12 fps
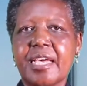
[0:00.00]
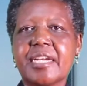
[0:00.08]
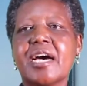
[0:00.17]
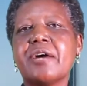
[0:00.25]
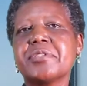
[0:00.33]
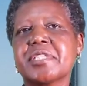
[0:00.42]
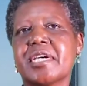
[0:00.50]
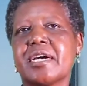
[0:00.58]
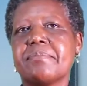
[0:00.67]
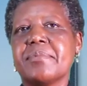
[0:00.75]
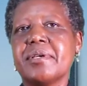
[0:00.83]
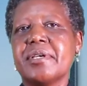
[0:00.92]
An
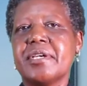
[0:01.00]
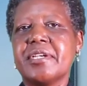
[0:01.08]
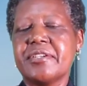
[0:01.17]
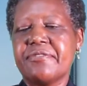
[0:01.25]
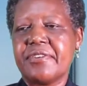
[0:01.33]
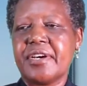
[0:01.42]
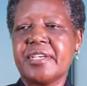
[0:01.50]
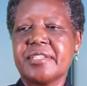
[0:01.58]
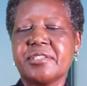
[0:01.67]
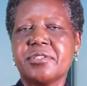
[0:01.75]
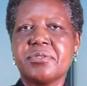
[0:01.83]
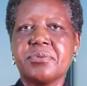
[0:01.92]
outcome
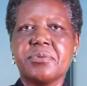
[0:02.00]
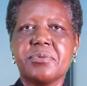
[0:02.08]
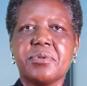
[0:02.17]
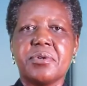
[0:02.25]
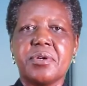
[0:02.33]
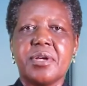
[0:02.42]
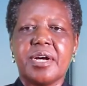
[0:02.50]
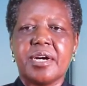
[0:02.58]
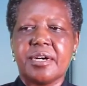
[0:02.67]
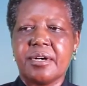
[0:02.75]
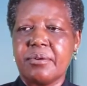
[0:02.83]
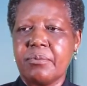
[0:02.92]
refers to
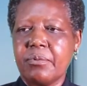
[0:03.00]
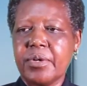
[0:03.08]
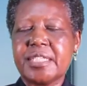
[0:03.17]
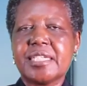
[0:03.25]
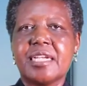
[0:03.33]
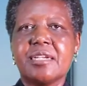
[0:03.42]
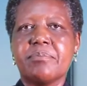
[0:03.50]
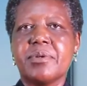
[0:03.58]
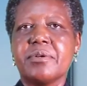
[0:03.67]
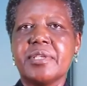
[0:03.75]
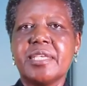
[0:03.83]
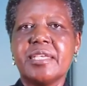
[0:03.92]
what an
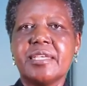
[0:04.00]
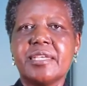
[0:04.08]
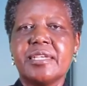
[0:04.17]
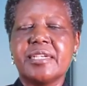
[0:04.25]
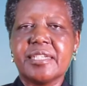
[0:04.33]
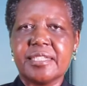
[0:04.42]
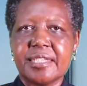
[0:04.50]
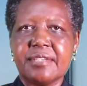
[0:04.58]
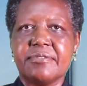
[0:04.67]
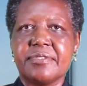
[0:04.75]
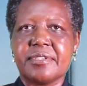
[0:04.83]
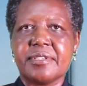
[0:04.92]
employee
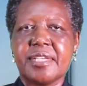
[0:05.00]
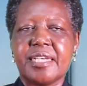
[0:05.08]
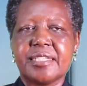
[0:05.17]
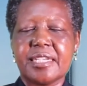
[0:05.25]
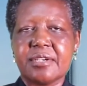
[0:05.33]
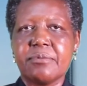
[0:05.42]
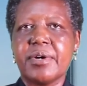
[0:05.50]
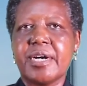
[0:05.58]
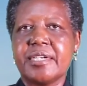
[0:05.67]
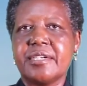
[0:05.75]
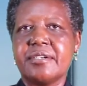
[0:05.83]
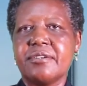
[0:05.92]
receives as a
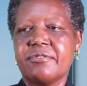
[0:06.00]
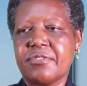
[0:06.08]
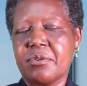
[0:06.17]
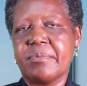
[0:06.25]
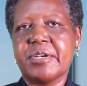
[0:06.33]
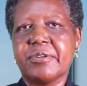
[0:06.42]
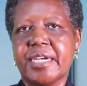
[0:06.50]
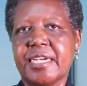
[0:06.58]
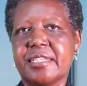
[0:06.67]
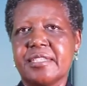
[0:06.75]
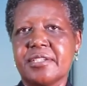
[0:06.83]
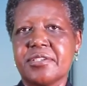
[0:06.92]
reward from an
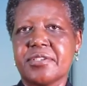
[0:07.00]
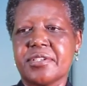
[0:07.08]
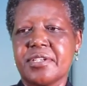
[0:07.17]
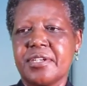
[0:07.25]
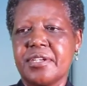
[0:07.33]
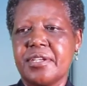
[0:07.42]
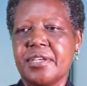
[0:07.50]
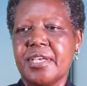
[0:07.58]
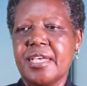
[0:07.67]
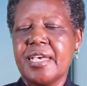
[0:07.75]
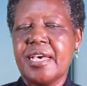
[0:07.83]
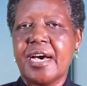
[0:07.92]
organization.
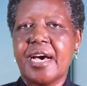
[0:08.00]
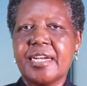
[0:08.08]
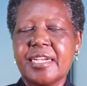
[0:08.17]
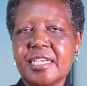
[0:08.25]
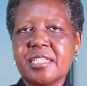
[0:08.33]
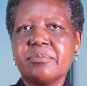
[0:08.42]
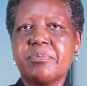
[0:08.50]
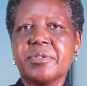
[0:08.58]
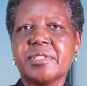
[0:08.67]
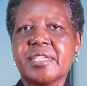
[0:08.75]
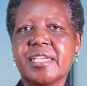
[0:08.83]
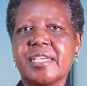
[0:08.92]
An
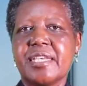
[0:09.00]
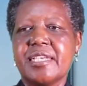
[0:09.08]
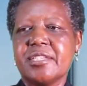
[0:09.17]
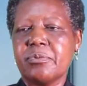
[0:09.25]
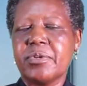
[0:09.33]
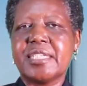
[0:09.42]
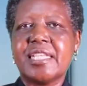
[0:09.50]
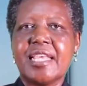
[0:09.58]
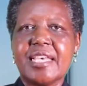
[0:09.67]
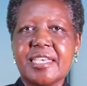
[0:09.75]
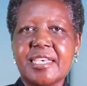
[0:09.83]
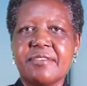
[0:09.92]
input is what
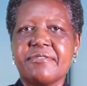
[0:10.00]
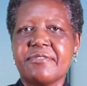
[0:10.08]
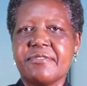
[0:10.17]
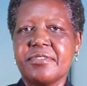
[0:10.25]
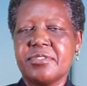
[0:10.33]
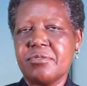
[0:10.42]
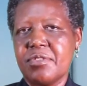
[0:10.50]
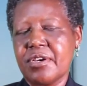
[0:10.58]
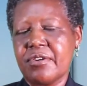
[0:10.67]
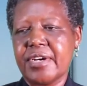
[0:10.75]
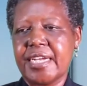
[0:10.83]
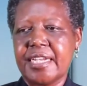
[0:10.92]
they give to
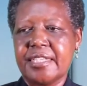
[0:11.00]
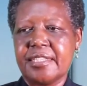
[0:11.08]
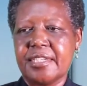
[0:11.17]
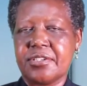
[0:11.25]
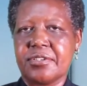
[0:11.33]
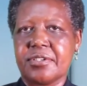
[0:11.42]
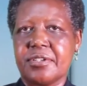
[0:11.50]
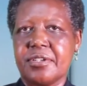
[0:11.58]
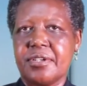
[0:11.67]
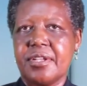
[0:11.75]
the organization.